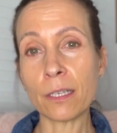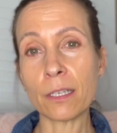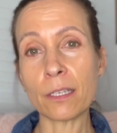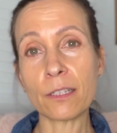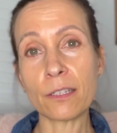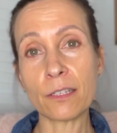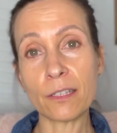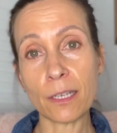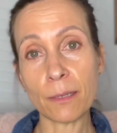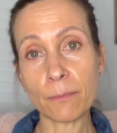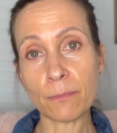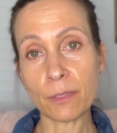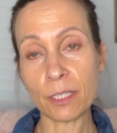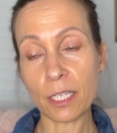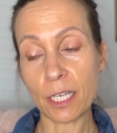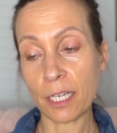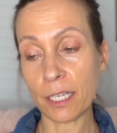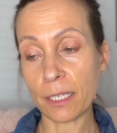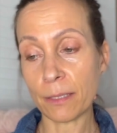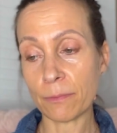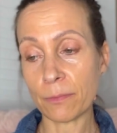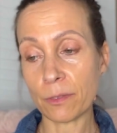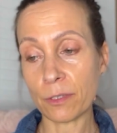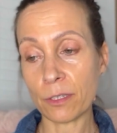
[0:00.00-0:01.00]

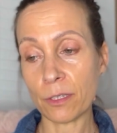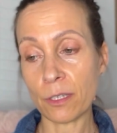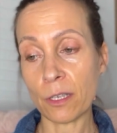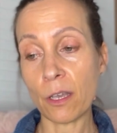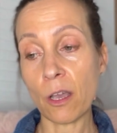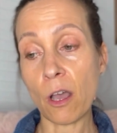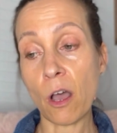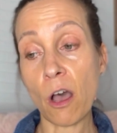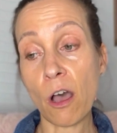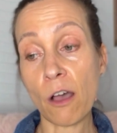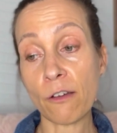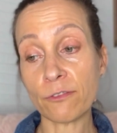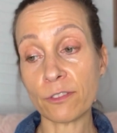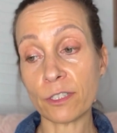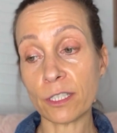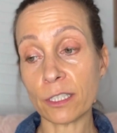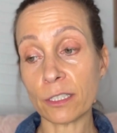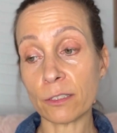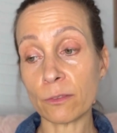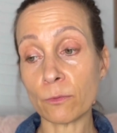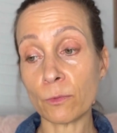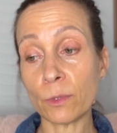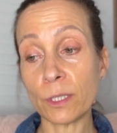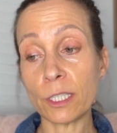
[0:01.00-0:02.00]
Sometimes
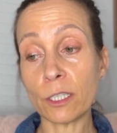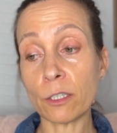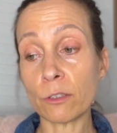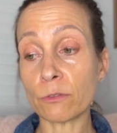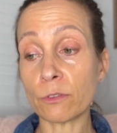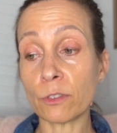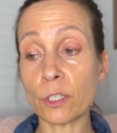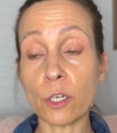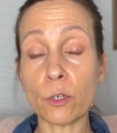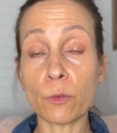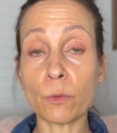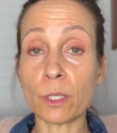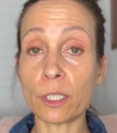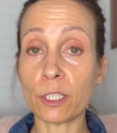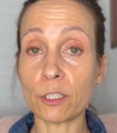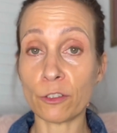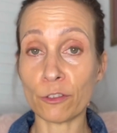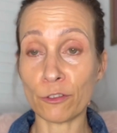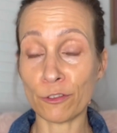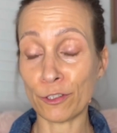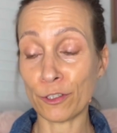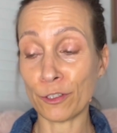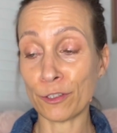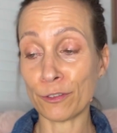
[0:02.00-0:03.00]
often we don't know what is
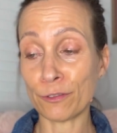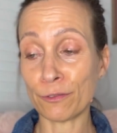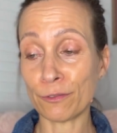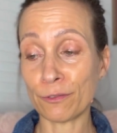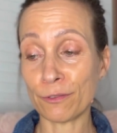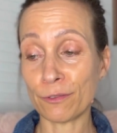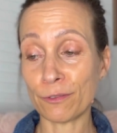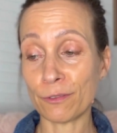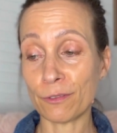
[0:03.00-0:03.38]
true.